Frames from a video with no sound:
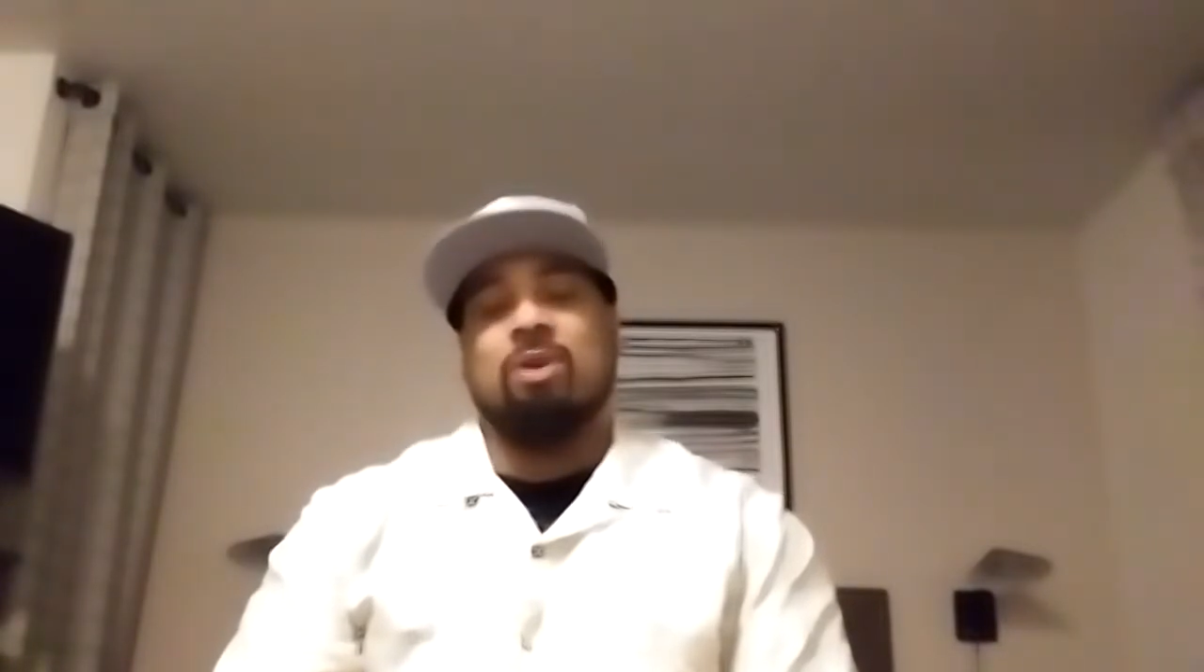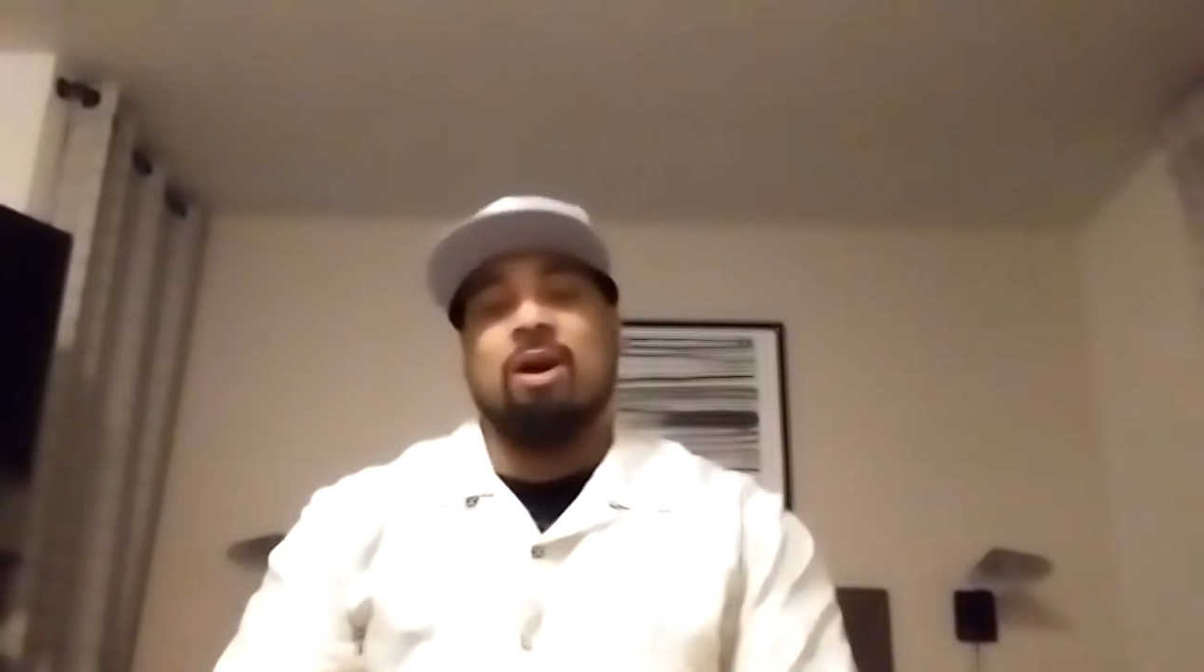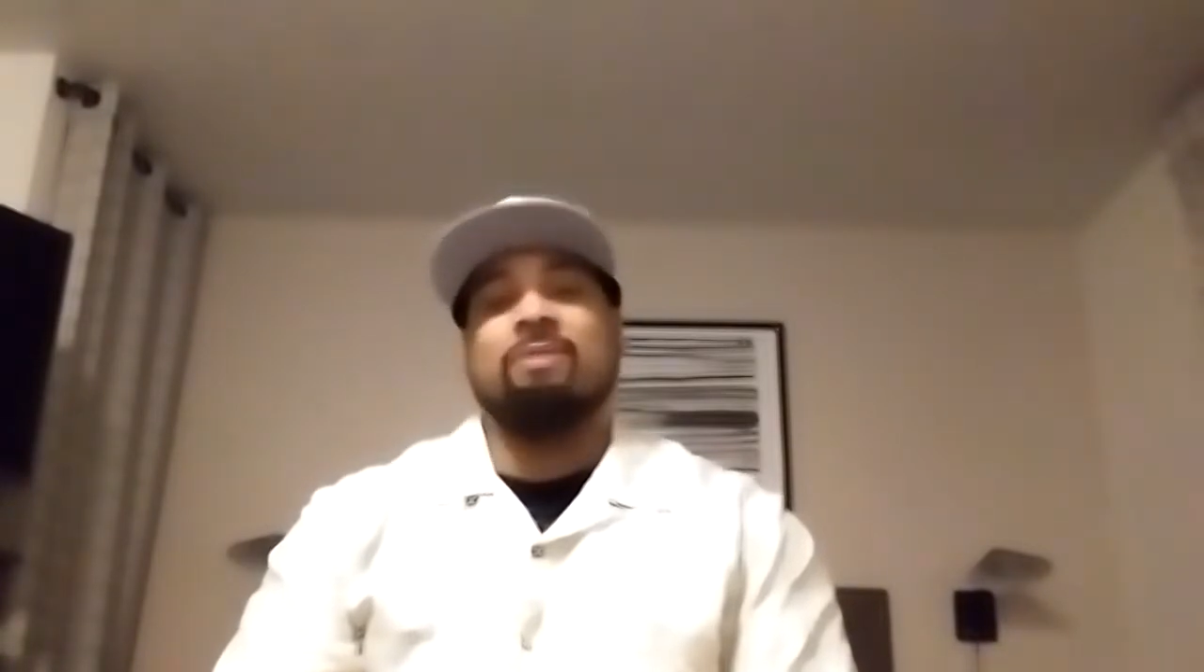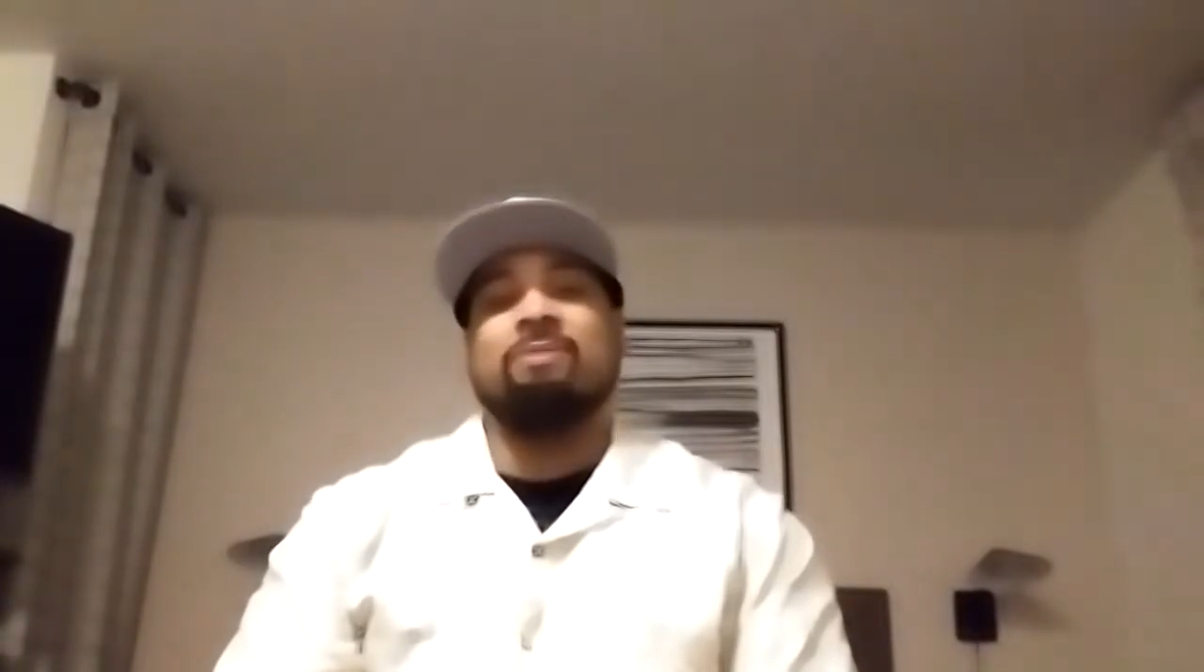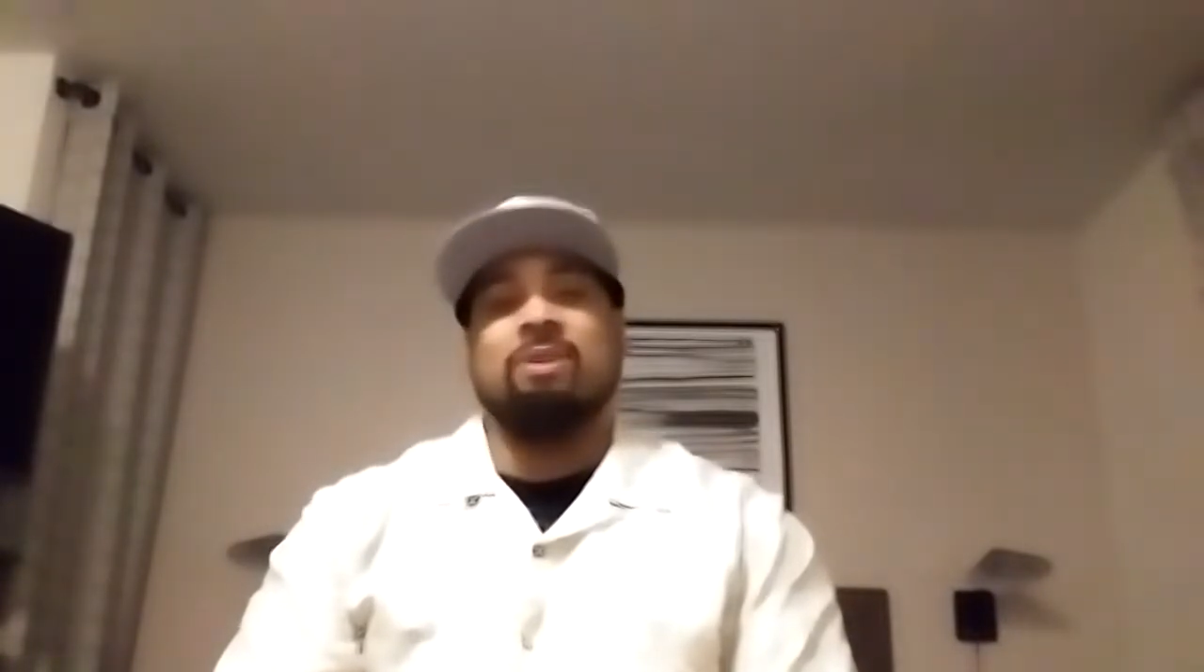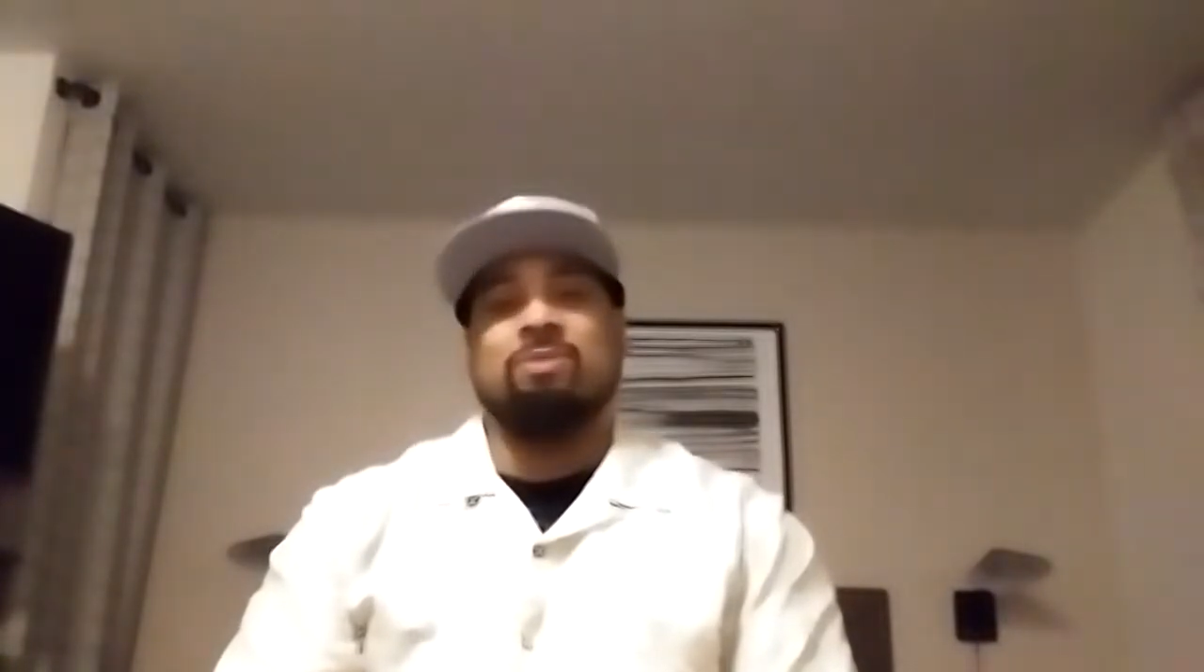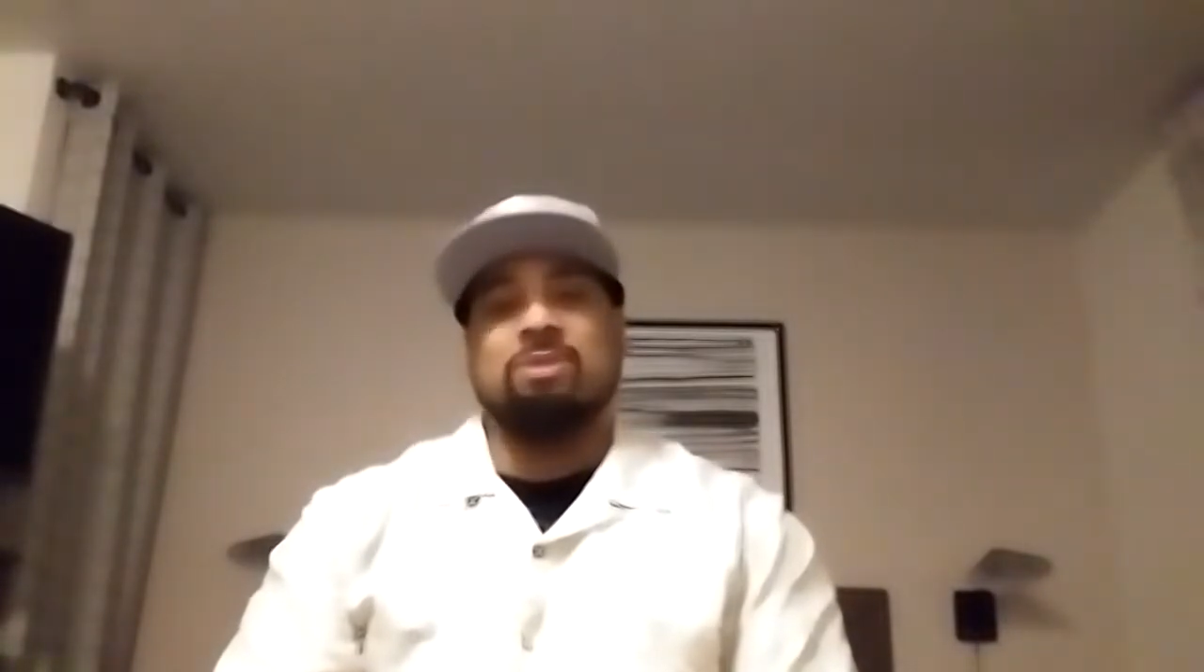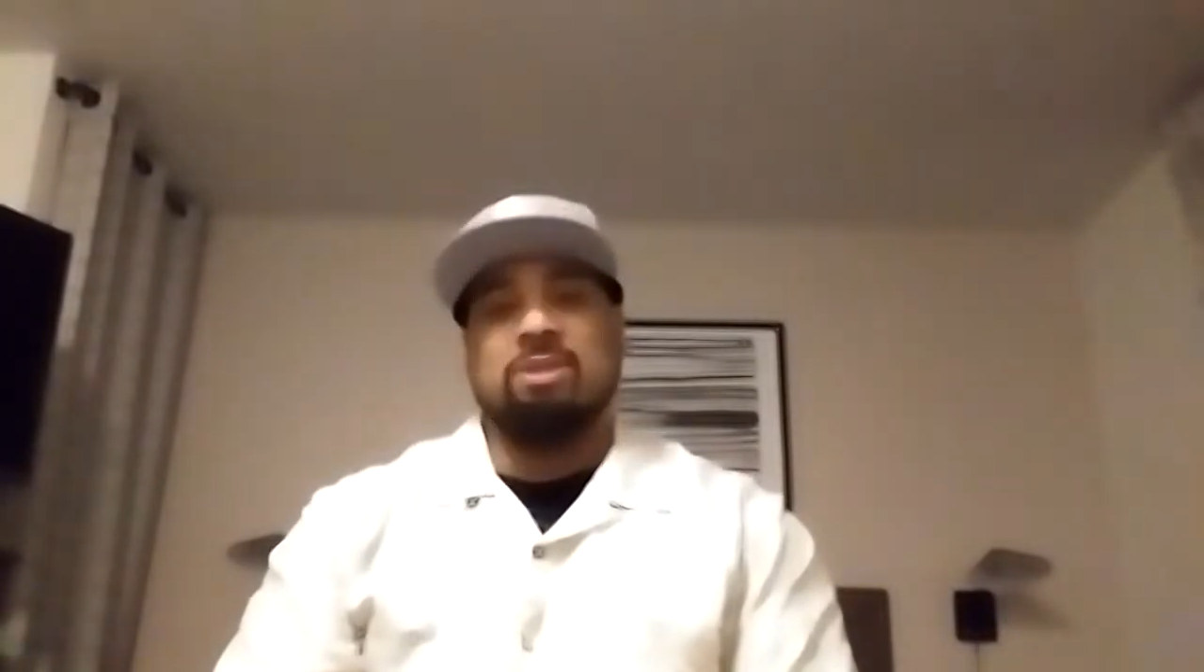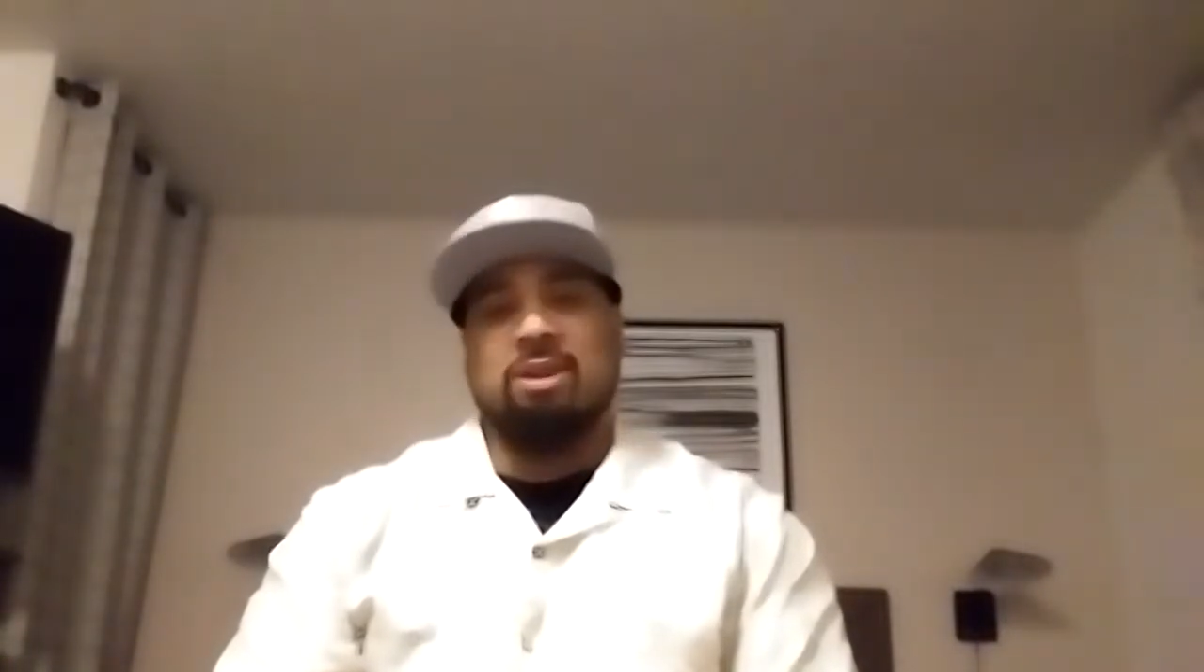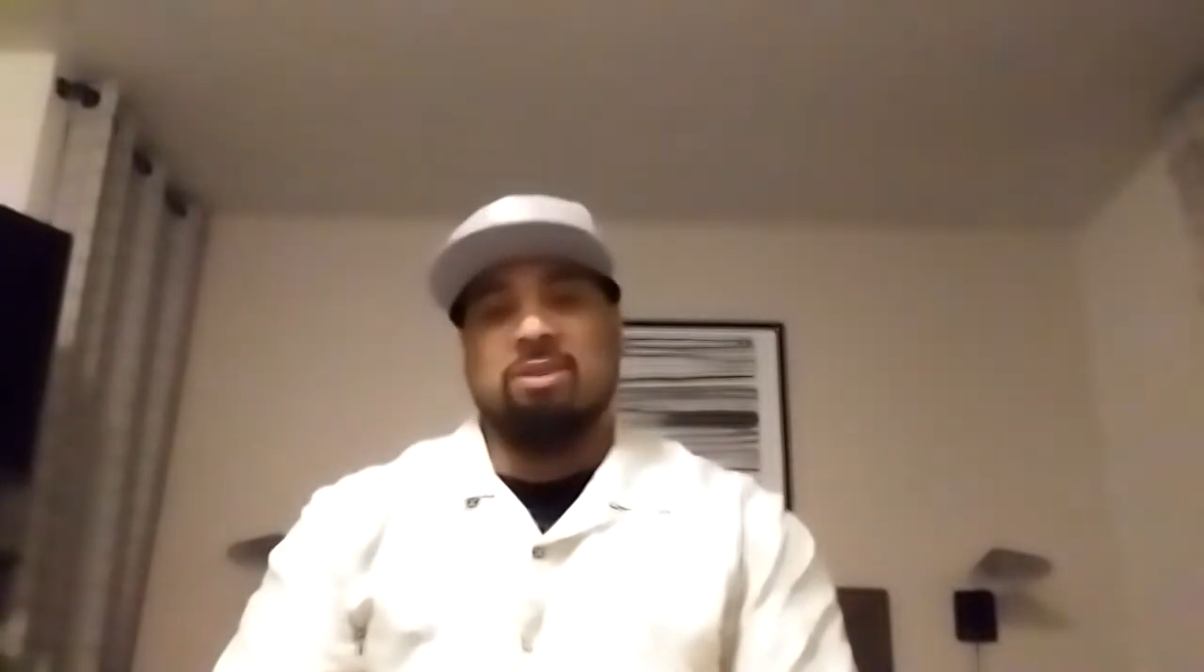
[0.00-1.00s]
Aunt Viv
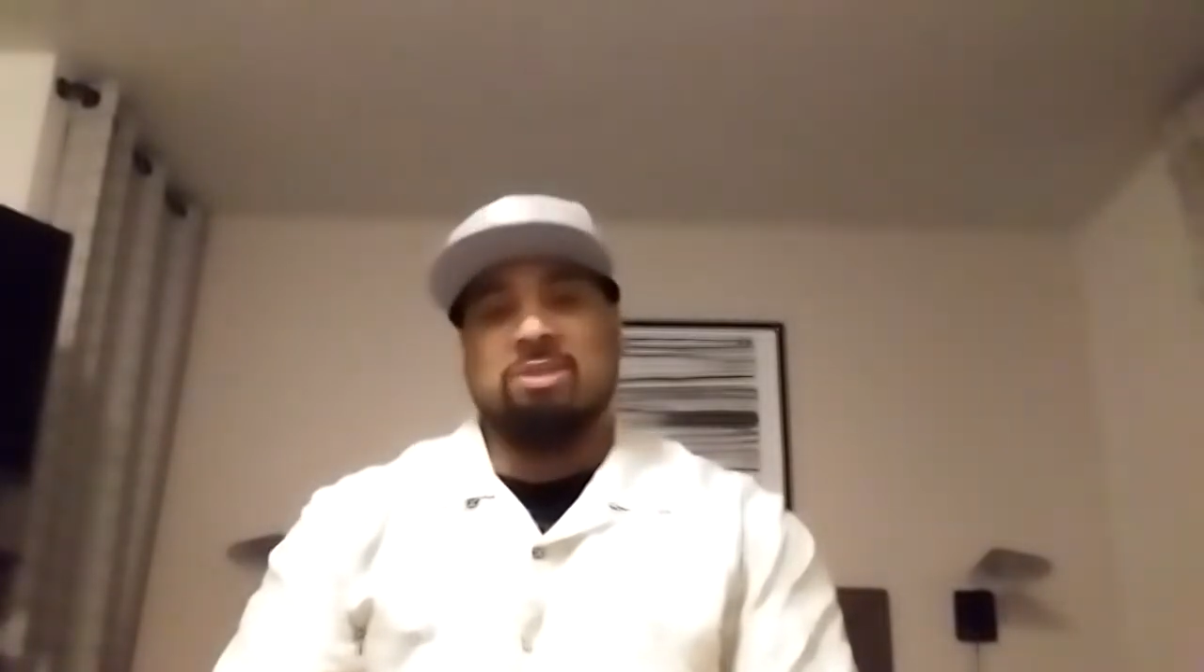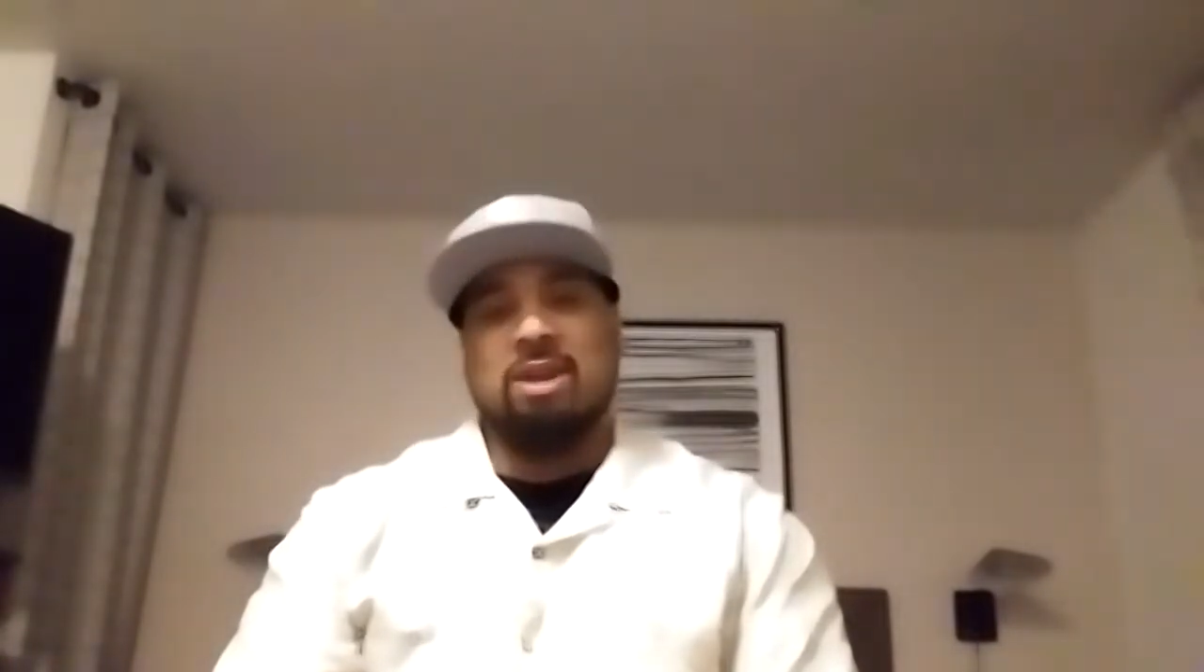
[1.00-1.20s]
was there,